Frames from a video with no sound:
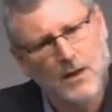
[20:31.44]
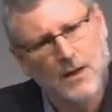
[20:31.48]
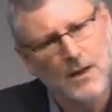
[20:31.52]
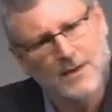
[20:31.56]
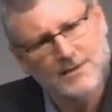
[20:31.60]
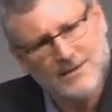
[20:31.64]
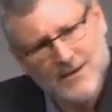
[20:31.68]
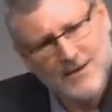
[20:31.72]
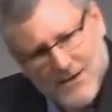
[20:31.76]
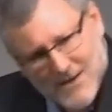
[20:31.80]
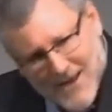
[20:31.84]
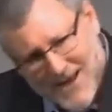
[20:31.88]

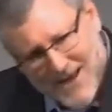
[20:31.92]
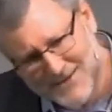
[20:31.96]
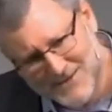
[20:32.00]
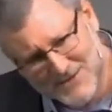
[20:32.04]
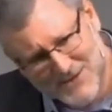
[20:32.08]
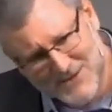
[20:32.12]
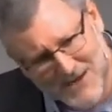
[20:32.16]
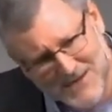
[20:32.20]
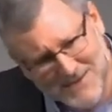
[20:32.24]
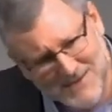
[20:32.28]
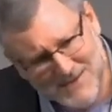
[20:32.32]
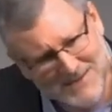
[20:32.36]
And so, yes,
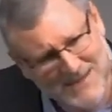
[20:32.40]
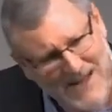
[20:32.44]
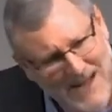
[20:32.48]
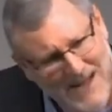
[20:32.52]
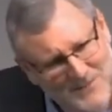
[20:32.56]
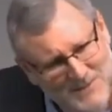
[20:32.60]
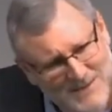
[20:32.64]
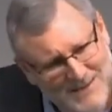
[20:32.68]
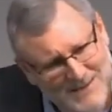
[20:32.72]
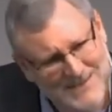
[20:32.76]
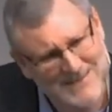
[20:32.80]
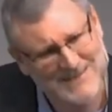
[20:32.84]
Jesus
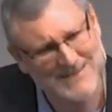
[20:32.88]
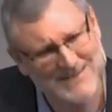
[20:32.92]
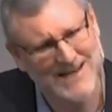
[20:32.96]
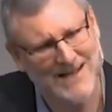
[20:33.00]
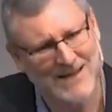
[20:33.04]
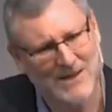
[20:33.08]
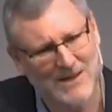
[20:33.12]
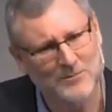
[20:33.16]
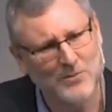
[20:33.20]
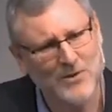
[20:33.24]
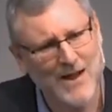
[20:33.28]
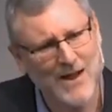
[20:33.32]
comes to
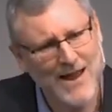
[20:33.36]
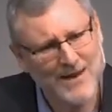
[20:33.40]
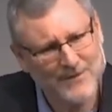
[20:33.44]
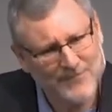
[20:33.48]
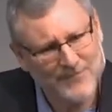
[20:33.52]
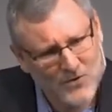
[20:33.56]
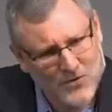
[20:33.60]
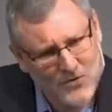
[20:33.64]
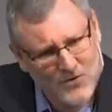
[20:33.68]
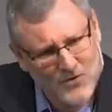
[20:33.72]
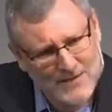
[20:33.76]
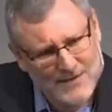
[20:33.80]
celebrate. Of
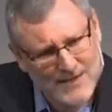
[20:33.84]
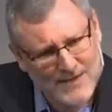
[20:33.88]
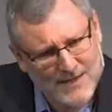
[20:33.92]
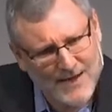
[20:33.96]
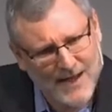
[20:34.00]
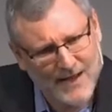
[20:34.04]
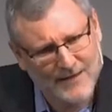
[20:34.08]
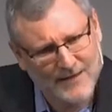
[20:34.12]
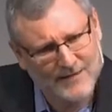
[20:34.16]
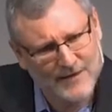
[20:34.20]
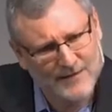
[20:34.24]
course he does.